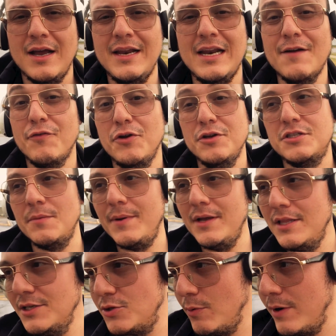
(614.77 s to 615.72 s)
It never used to
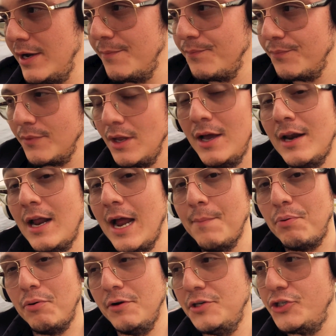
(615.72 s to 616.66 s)
be this way, and I
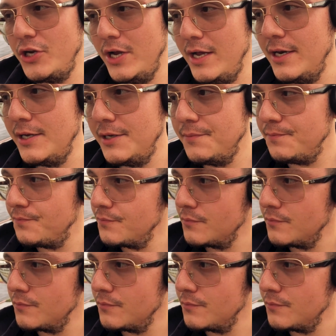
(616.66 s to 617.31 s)
appreciate it.